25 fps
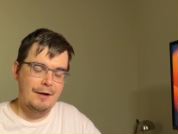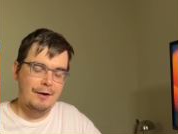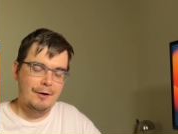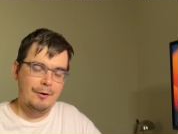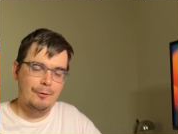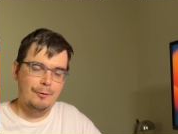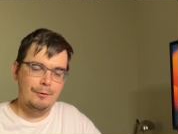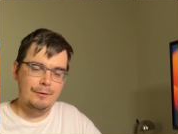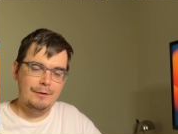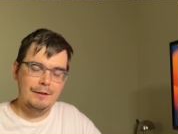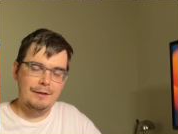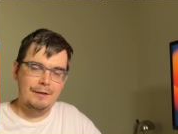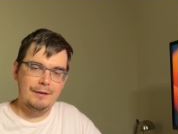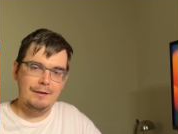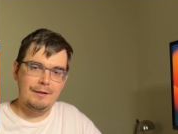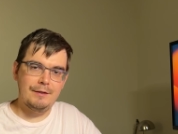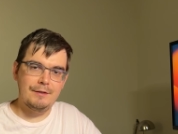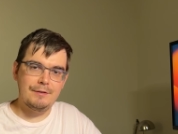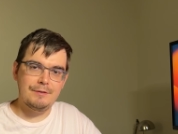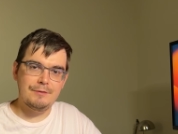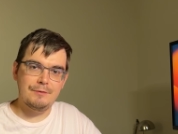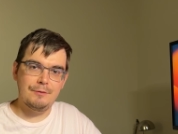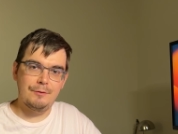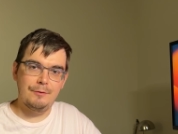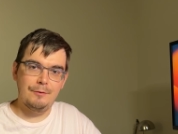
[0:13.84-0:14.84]
coding
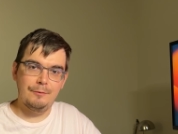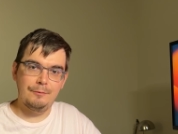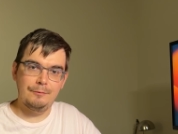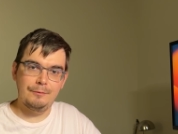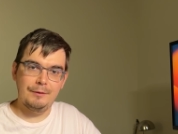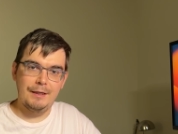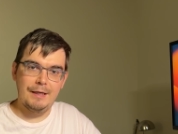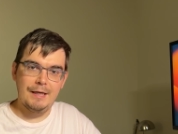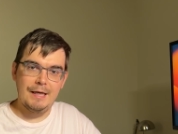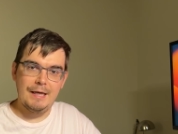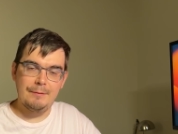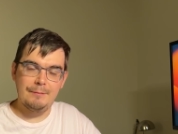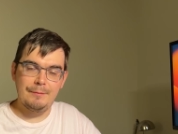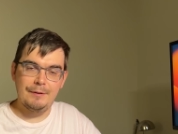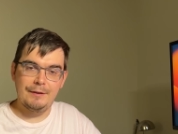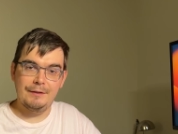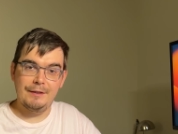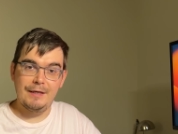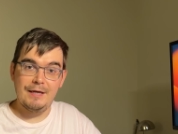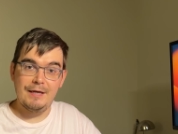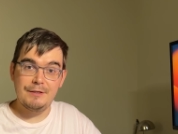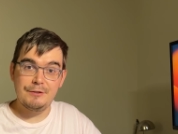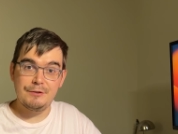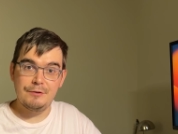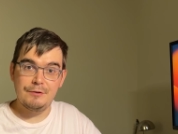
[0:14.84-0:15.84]
his own game and
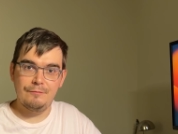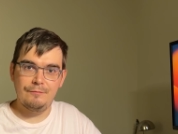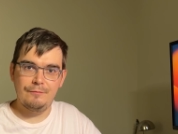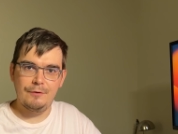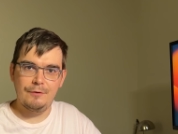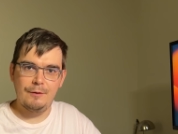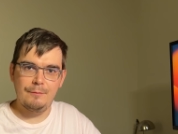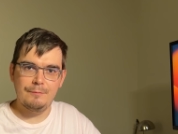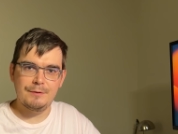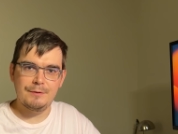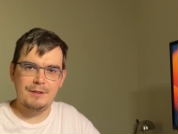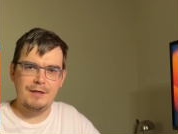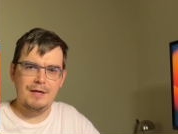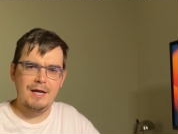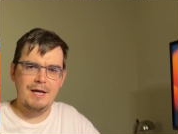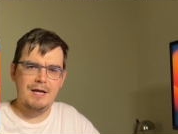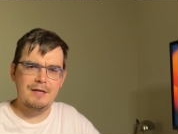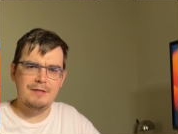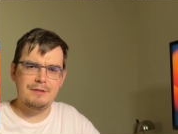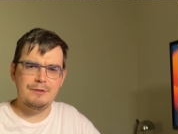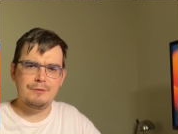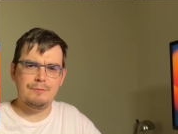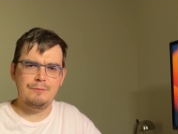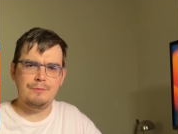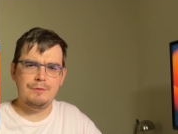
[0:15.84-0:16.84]
engine from scratch